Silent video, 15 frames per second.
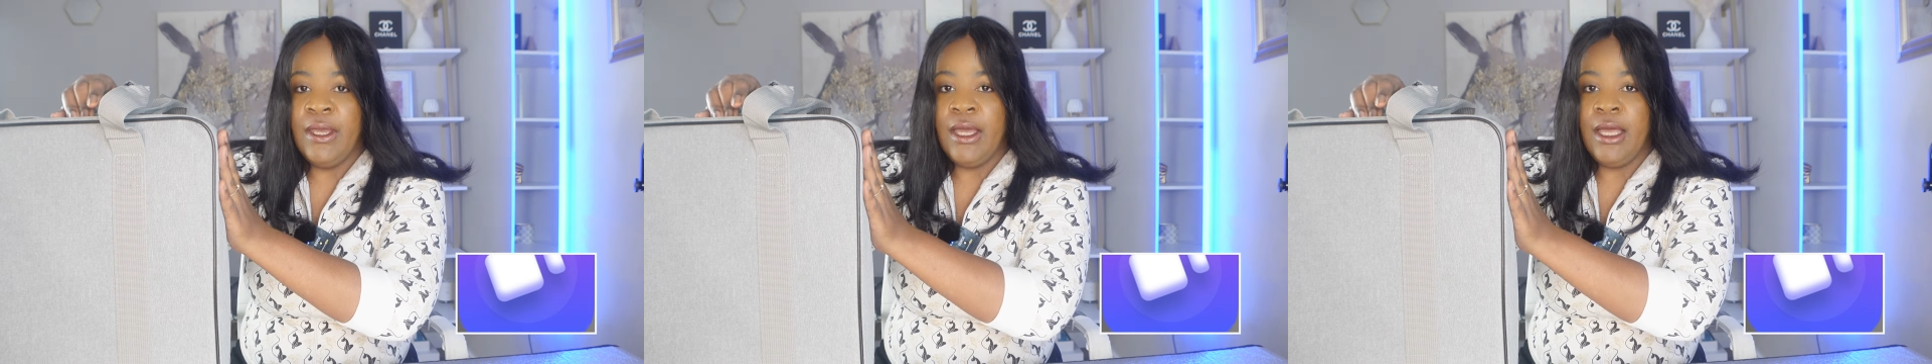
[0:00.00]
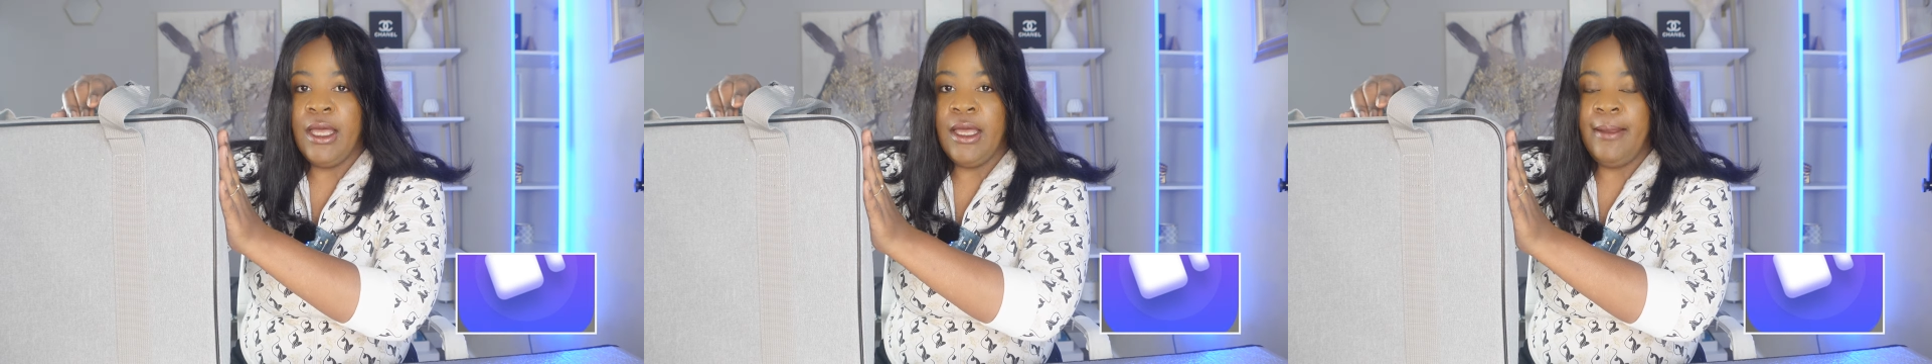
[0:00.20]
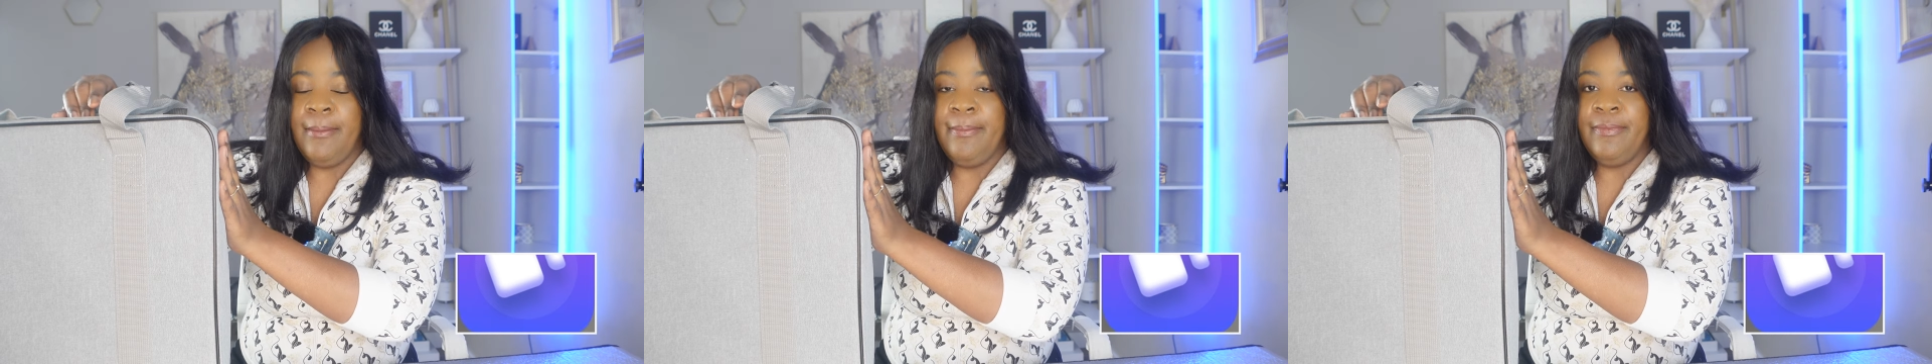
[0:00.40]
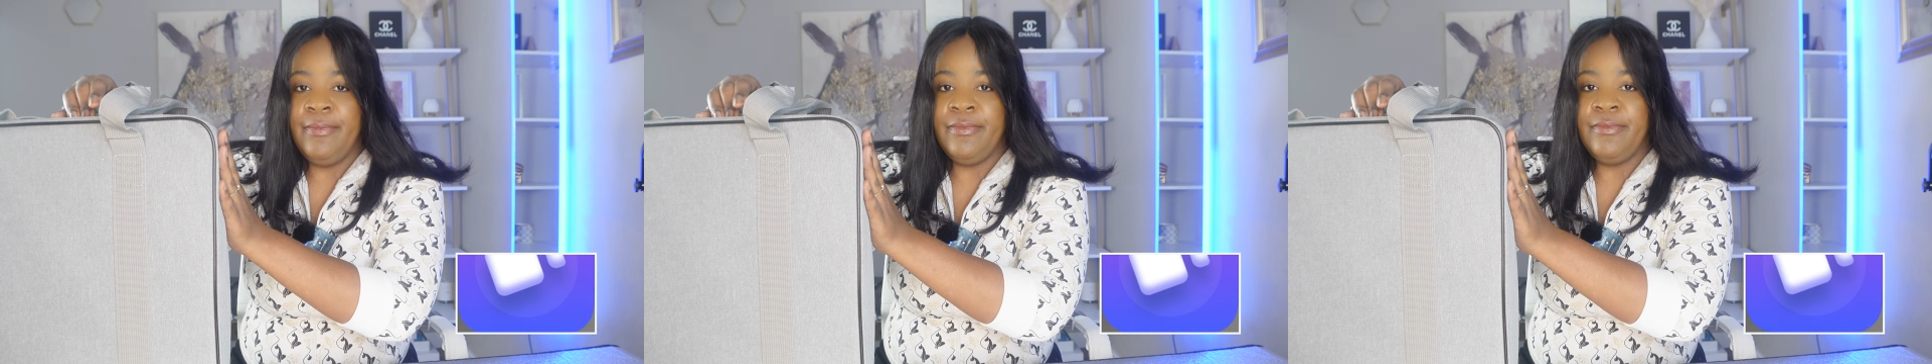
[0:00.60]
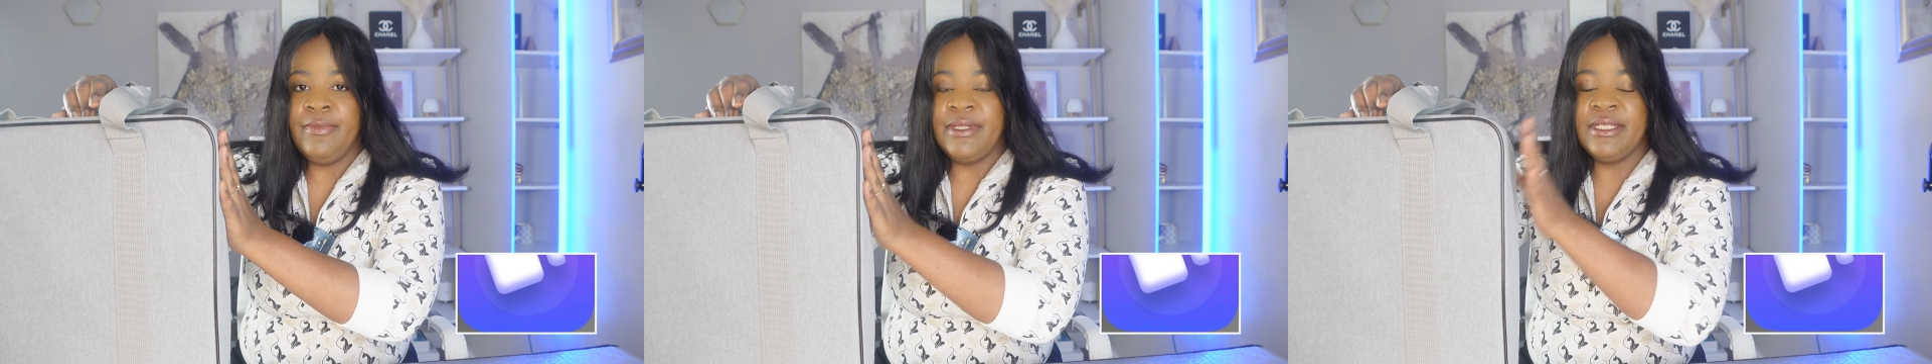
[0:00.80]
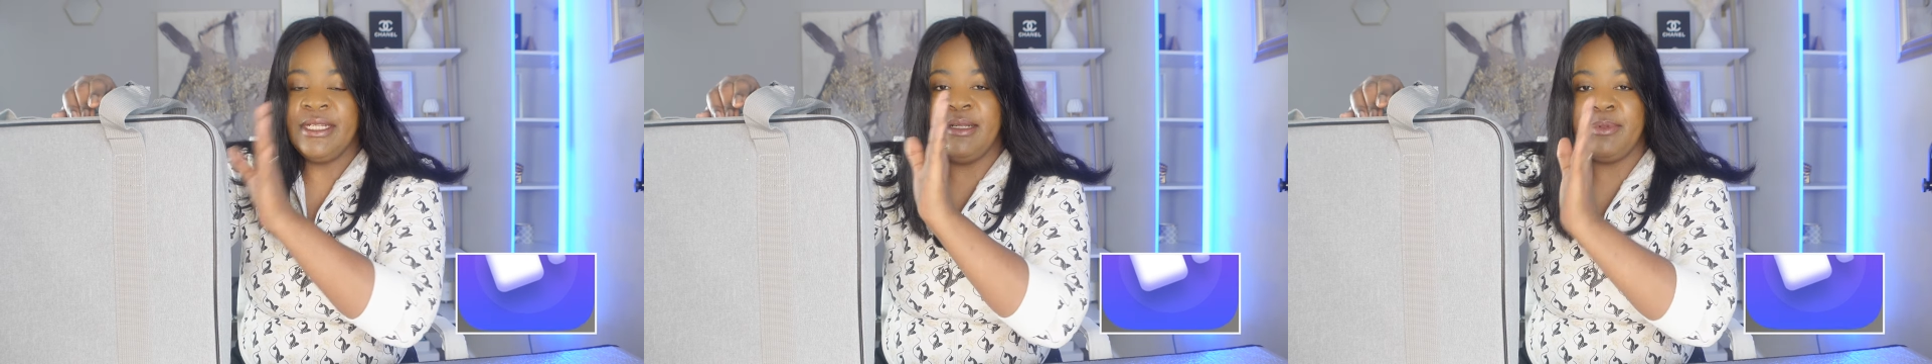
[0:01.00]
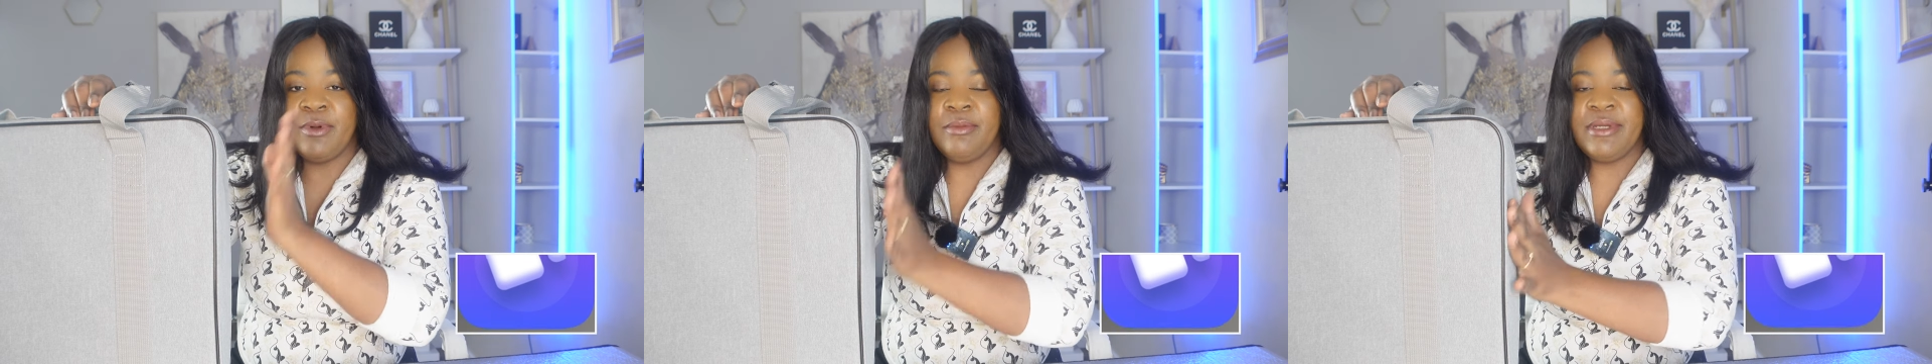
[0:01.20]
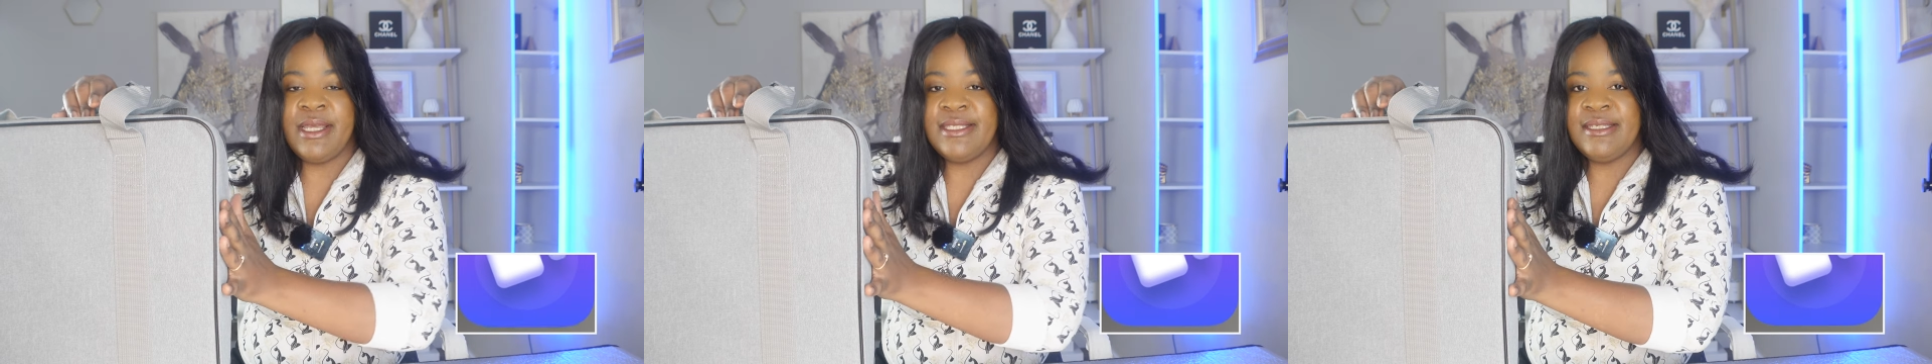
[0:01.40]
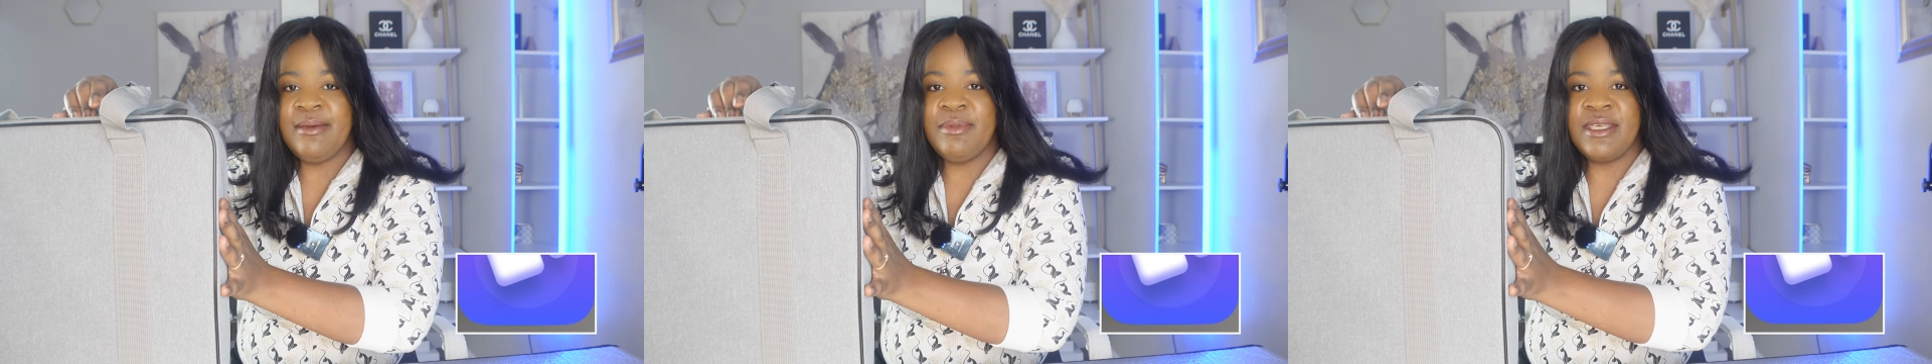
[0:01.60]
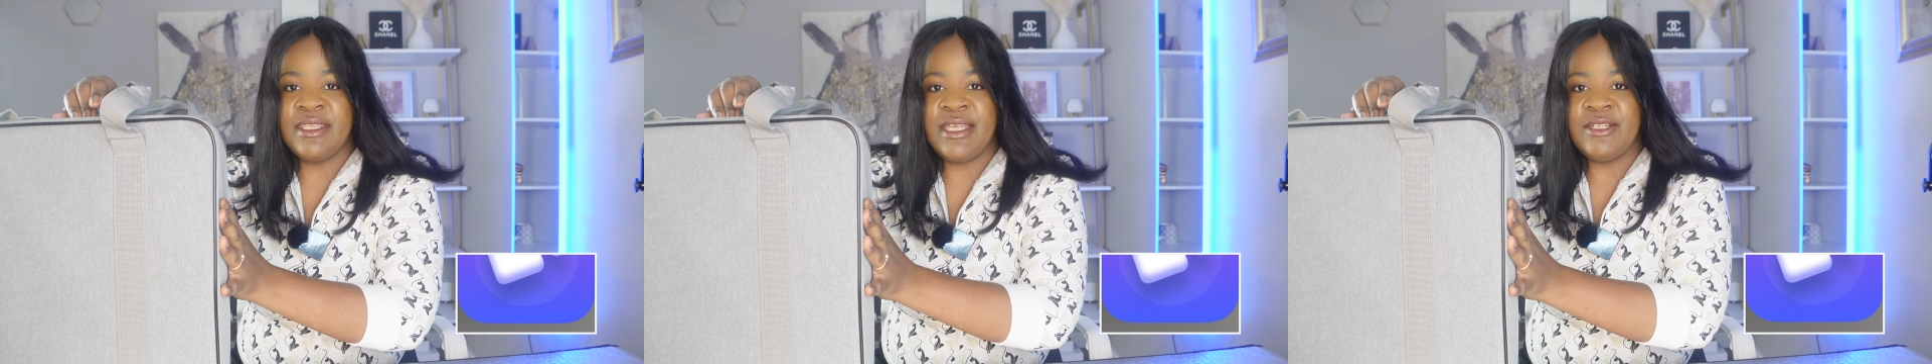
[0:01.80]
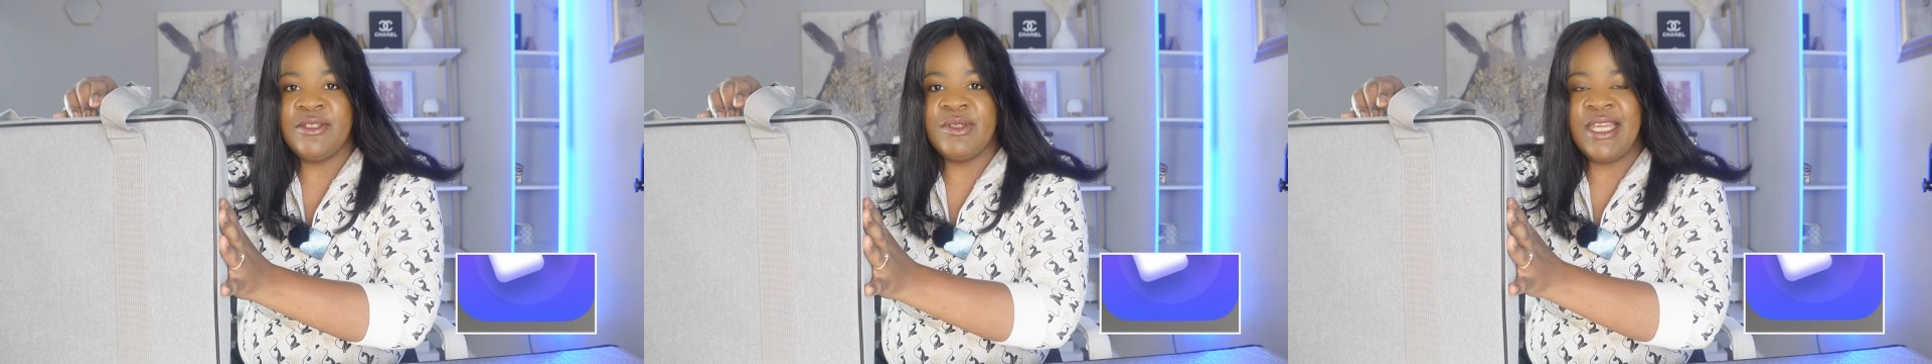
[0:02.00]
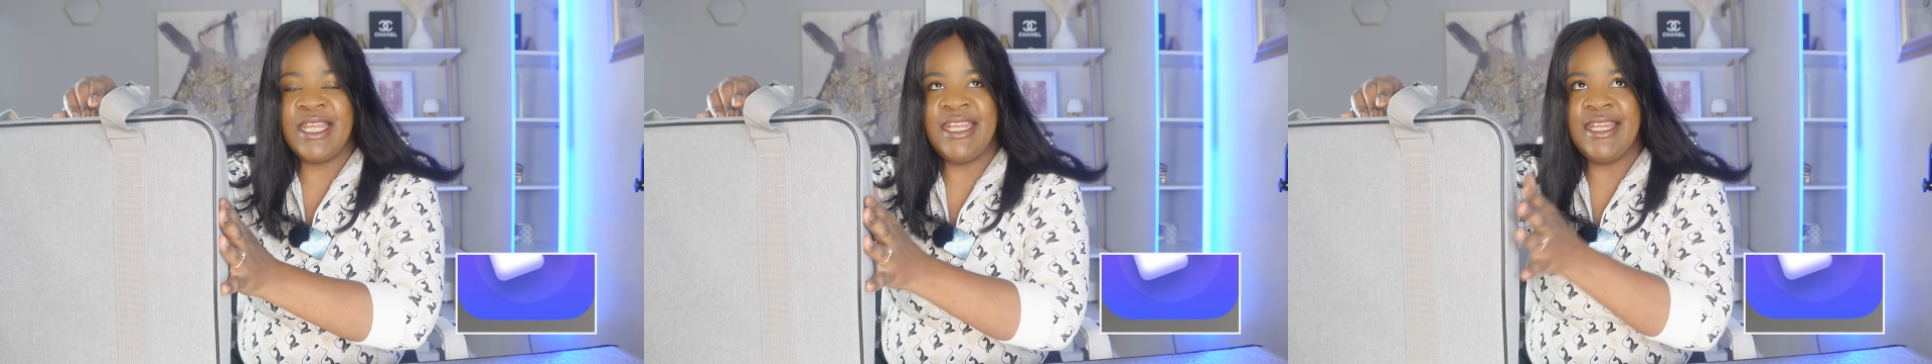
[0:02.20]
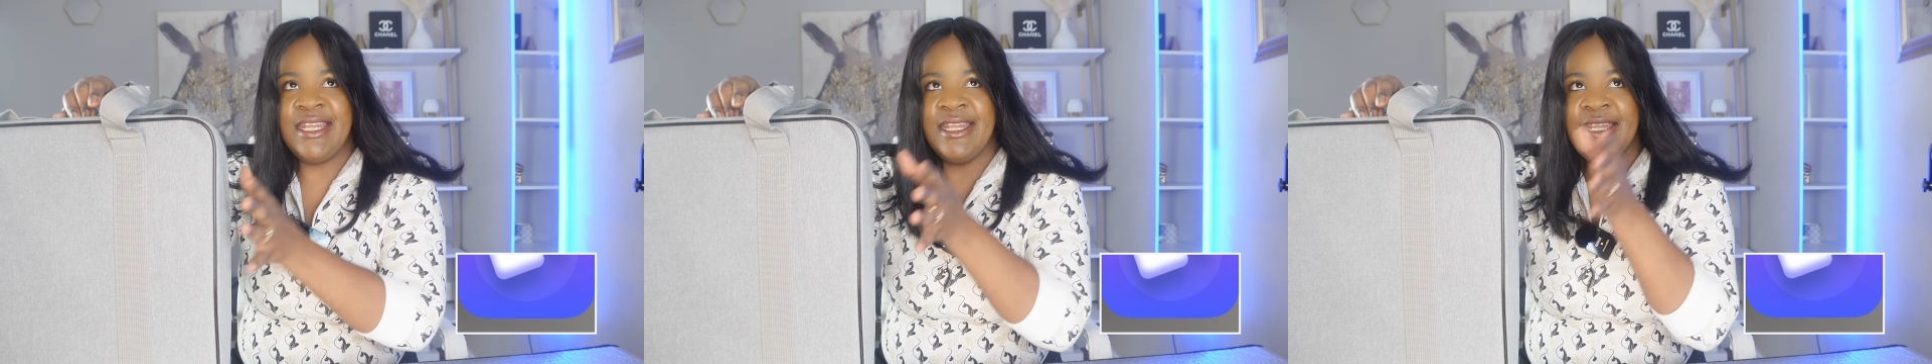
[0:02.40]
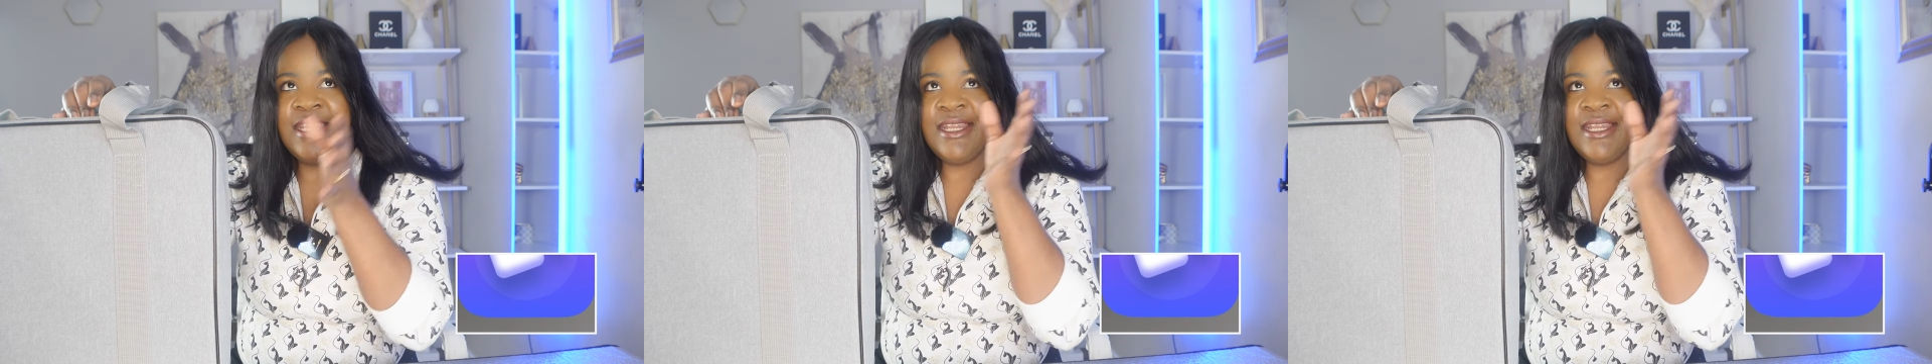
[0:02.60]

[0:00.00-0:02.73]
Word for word: Um, a teleprompter is something that you can